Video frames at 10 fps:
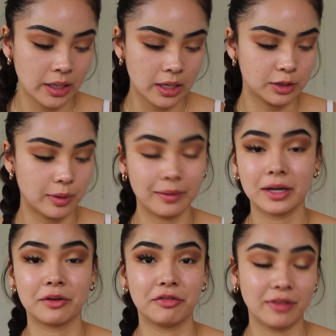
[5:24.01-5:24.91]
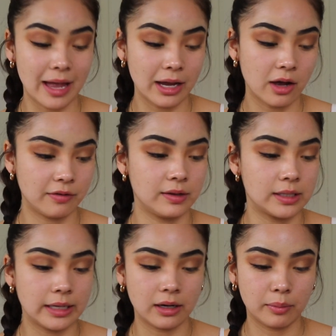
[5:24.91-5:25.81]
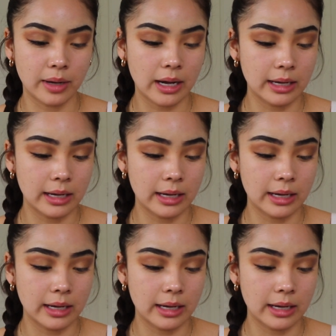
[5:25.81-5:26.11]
it's probably going to fly off and say goodbye